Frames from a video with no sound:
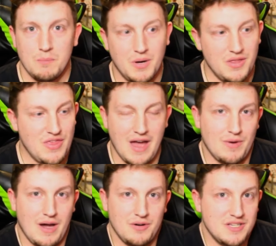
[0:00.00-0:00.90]
But that
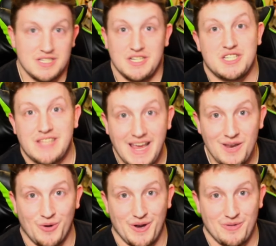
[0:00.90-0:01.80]
route is an
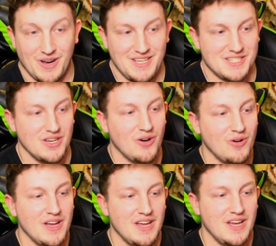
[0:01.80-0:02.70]
insane one, right? So
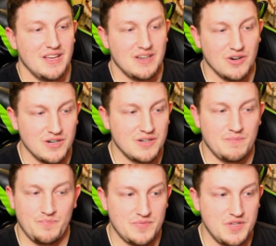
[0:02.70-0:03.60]
her,
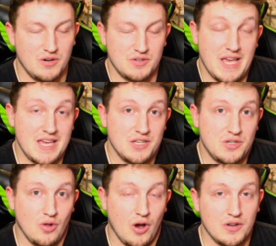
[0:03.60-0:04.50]
you know, taking
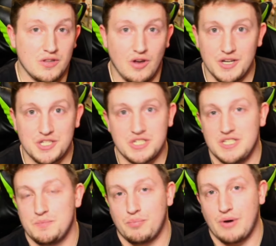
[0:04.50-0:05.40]
too long to launch
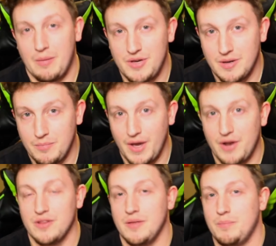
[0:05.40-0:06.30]
is probably going to bite
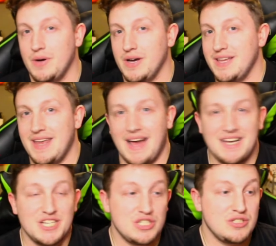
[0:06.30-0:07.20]
her in the butt. And I
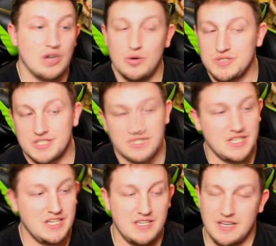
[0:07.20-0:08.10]
just don't
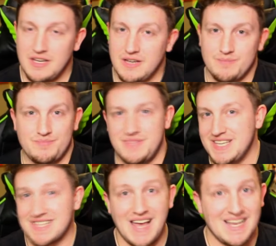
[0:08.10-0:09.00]
see
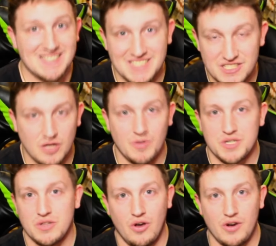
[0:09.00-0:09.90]
this lasting so
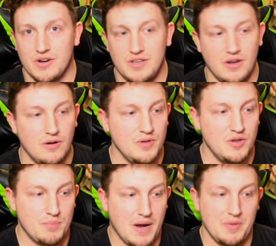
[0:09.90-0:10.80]
much longer. You know, you
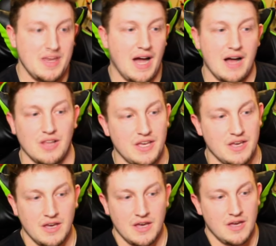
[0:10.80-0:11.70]
probably got
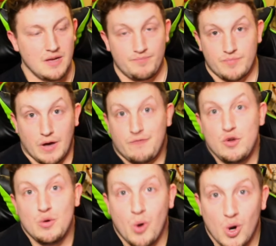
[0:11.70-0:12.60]
like a
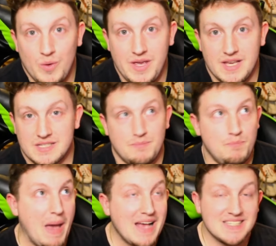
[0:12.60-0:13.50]
few more weeks,
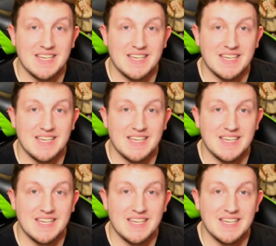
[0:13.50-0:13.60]
best